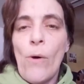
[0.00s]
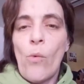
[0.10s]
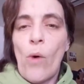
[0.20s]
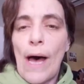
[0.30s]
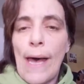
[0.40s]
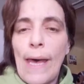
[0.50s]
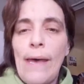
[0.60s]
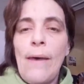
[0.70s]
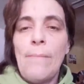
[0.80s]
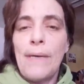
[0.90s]

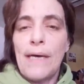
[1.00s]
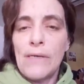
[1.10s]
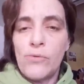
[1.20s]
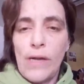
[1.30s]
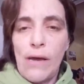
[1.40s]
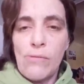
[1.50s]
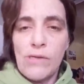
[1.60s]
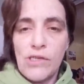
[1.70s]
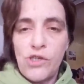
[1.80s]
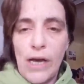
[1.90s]
Why? Because when I
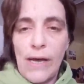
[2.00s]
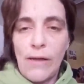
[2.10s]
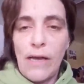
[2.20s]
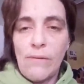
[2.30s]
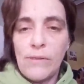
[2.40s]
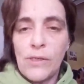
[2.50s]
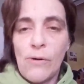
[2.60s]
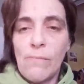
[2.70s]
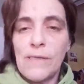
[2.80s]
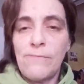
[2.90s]
was a child, I was
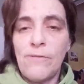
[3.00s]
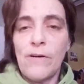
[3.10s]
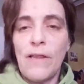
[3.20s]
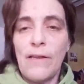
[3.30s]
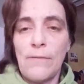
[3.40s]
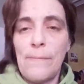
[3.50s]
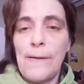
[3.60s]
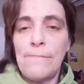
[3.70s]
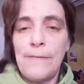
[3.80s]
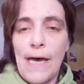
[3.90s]
homeless for a little
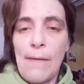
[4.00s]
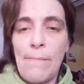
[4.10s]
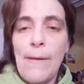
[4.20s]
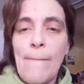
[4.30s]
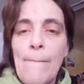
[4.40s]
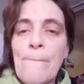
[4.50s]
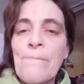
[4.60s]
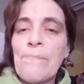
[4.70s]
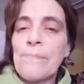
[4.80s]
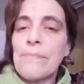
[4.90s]
bit of time.
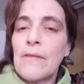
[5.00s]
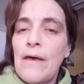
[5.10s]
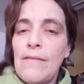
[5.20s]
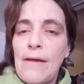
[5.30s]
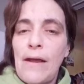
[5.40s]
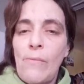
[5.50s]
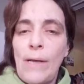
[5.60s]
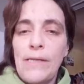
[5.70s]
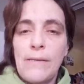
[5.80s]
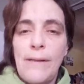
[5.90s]
And then I
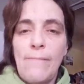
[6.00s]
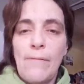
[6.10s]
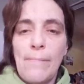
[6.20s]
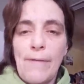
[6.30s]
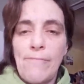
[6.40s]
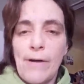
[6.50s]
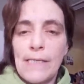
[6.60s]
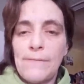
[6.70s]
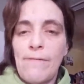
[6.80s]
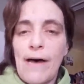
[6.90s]
went to live with my
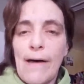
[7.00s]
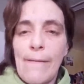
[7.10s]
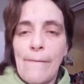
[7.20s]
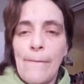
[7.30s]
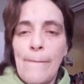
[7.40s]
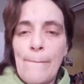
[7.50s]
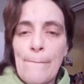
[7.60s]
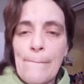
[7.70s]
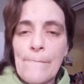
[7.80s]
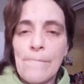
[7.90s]
friend's father.
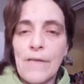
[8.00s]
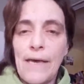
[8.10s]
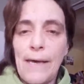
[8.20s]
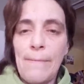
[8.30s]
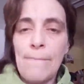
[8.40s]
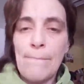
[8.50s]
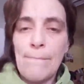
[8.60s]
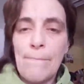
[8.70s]
Okay?